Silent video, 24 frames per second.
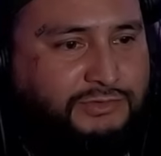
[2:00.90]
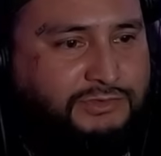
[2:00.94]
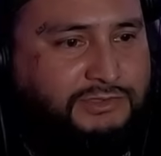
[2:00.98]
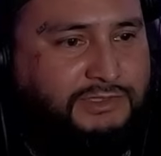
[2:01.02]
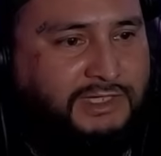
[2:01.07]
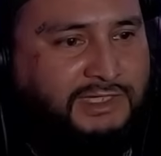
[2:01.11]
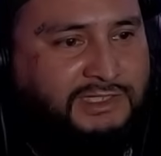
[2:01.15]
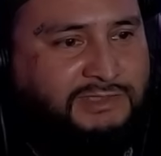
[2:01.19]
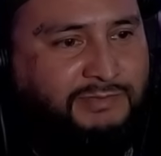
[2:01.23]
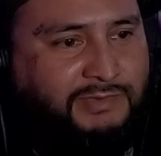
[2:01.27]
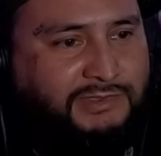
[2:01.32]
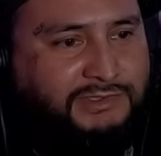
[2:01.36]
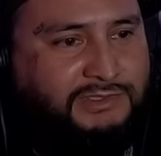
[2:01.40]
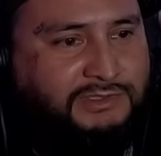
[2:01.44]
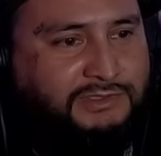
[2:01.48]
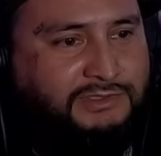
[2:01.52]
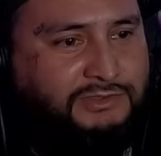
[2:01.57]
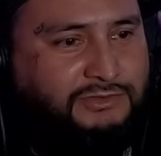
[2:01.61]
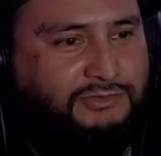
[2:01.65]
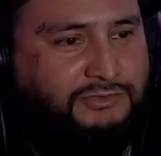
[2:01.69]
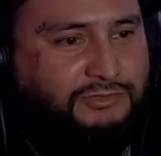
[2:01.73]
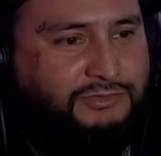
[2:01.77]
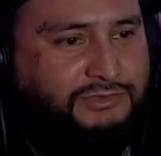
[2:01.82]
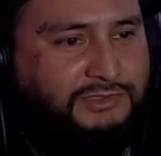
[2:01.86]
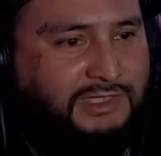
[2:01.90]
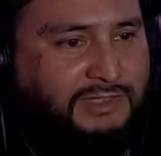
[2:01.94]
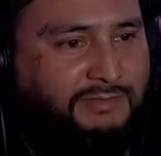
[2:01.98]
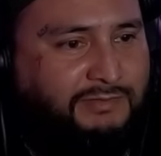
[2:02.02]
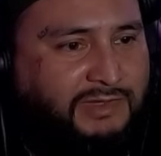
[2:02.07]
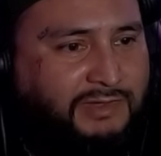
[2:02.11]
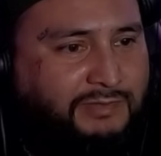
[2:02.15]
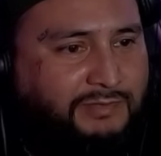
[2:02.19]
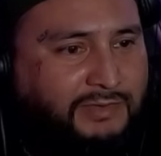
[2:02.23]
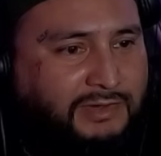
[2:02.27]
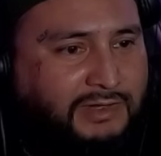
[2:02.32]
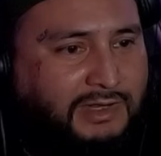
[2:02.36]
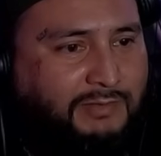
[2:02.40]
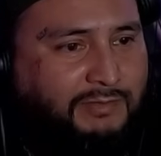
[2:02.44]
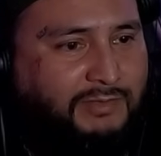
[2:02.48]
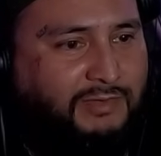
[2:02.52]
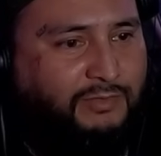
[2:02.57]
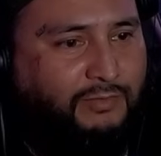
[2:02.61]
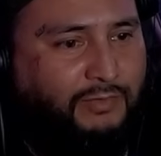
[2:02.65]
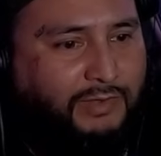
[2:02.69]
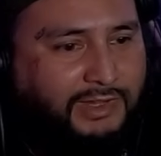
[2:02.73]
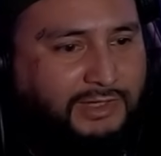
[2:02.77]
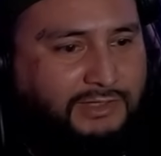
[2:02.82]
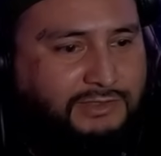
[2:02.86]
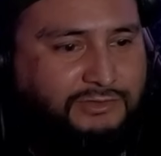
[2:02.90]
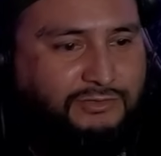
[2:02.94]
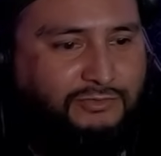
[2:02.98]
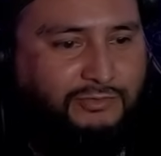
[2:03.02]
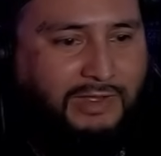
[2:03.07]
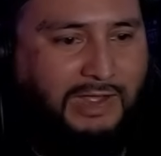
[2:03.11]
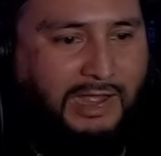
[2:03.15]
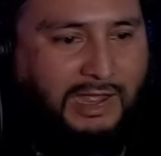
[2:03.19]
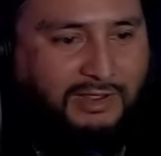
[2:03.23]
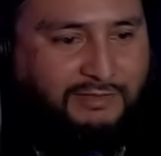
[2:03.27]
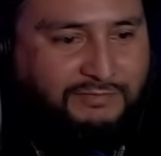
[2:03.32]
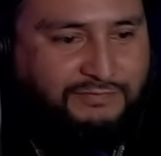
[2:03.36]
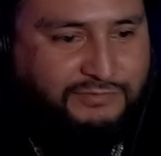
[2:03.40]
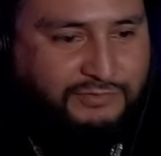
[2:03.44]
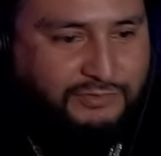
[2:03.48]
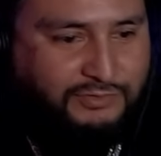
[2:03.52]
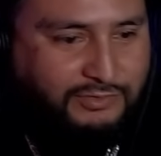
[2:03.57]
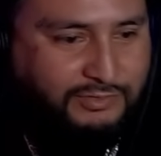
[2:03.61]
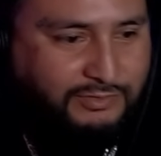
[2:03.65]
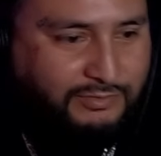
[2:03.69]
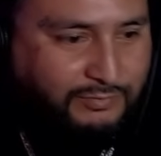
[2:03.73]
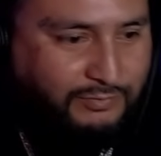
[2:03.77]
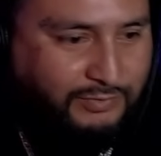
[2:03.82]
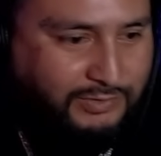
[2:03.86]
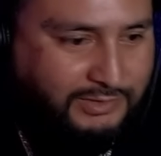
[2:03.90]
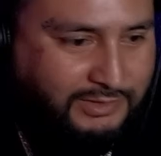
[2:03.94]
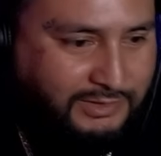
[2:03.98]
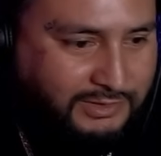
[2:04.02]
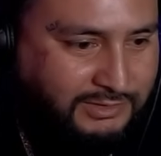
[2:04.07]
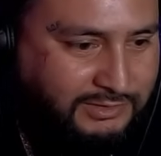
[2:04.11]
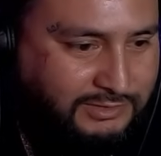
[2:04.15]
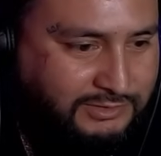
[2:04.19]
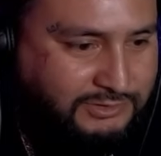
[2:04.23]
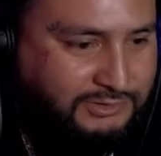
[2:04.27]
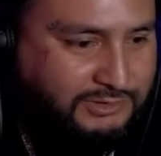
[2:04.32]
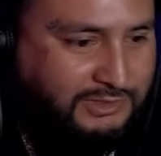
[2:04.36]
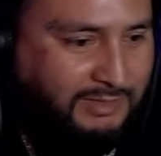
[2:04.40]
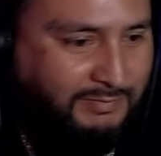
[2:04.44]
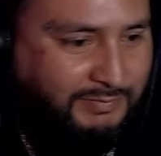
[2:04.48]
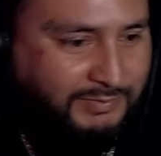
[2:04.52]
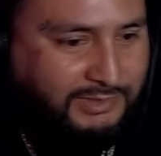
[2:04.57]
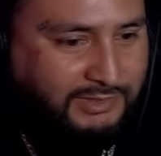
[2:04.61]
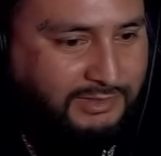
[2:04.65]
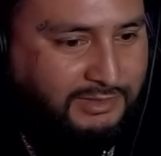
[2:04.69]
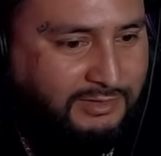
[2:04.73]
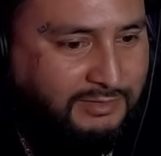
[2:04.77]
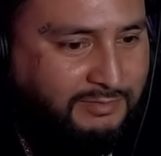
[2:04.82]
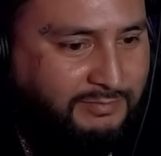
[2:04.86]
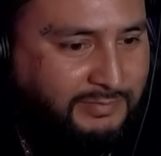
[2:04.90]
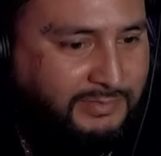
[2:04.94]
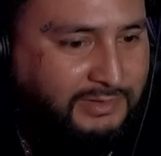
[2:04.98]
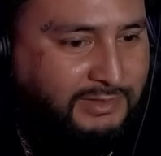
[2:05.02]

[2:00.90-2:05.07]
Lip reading: text messages you sent me, but I'm going to wait till after we're done chopping it up.